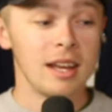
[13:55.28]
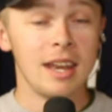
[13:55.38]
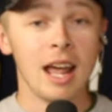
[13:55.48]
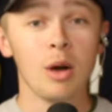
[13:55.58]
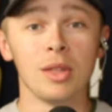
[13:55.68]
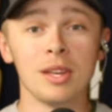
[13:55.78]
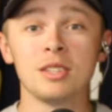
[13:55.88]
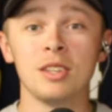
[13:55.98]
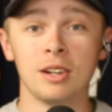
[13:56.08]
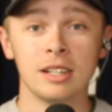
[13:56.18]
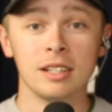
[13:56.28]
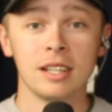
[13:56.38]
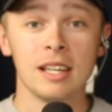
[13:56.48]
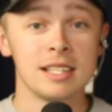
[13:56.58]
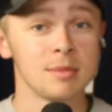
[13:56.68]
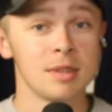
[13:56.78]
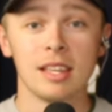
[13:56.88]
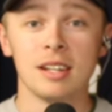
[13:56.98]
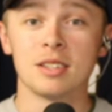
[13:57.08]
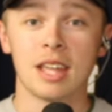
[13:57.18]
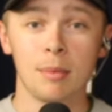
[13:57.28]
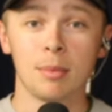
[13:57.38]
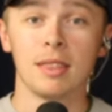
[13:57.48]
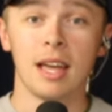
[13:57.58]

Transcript: Now this year, it seems like they just kept